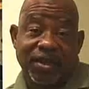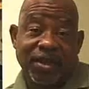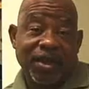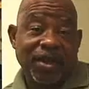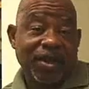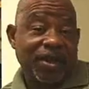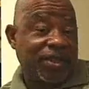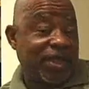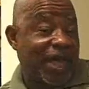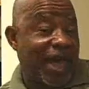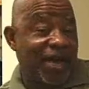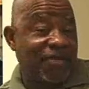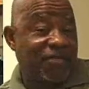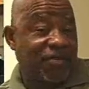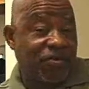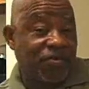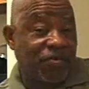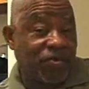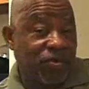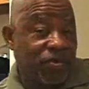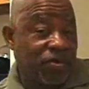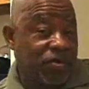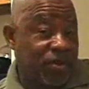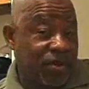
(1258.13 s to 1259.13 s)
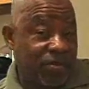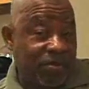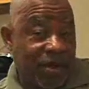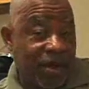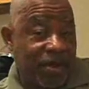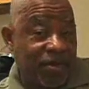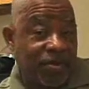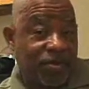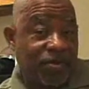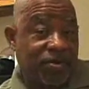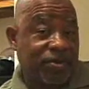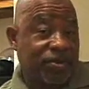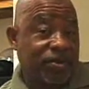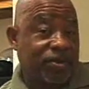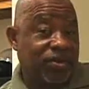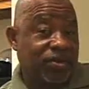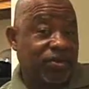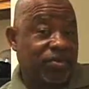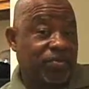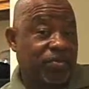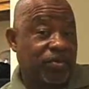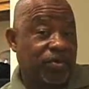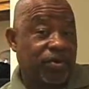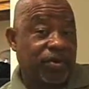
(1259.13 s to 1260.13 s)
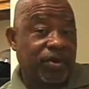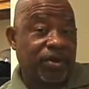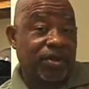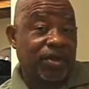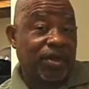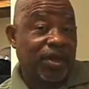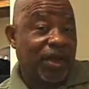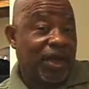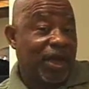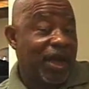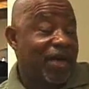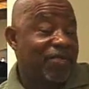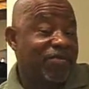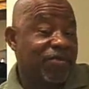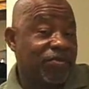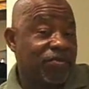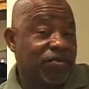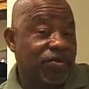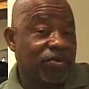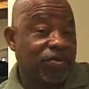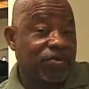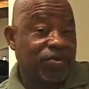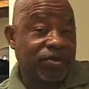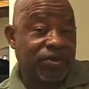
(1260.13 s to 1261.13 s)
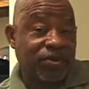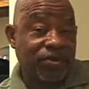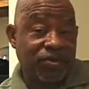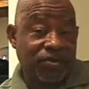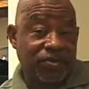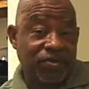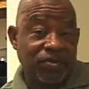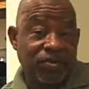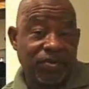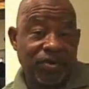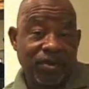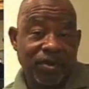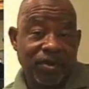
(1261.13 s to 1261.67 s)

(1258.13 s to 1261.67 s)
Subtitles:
Because I have a rule about going to the board. I have a rule to